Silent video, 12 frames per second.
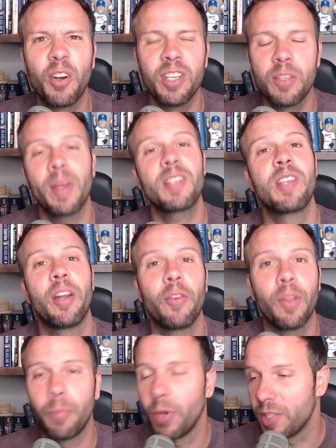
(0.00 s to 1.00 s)
He's the best center
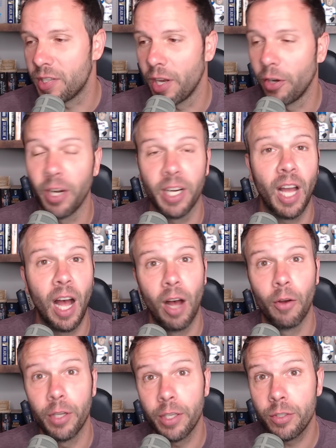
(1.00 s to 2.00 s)
that played center in
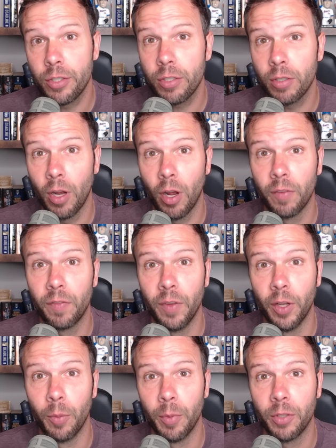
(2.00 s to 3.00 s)
college on
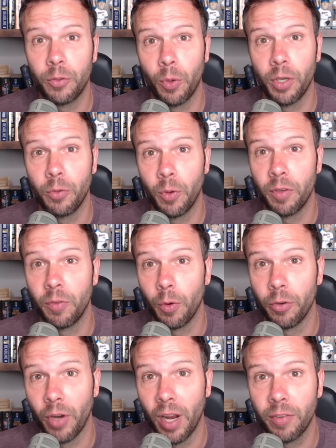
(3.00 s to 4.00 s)
film in the 2024
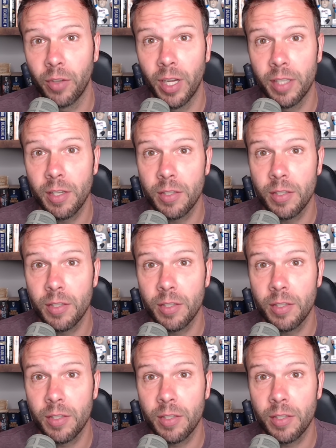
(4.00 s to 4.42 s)
draft class.